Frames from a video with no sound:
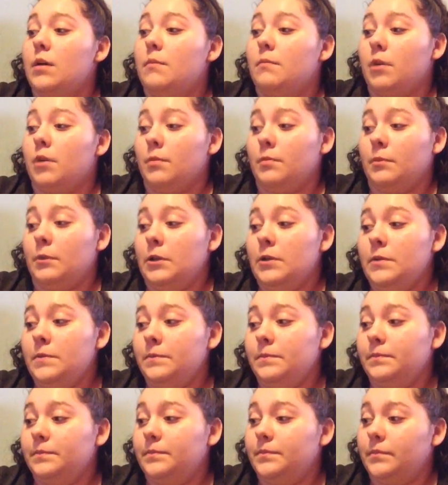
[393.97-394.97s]
purple,
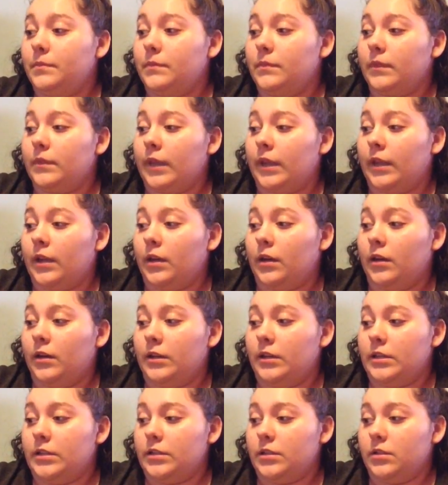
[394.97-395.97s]
like
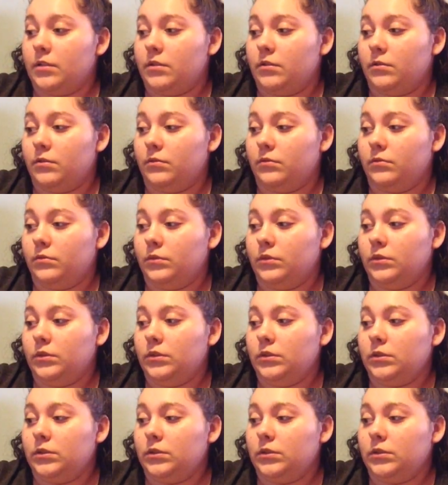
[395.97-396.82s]
on its own,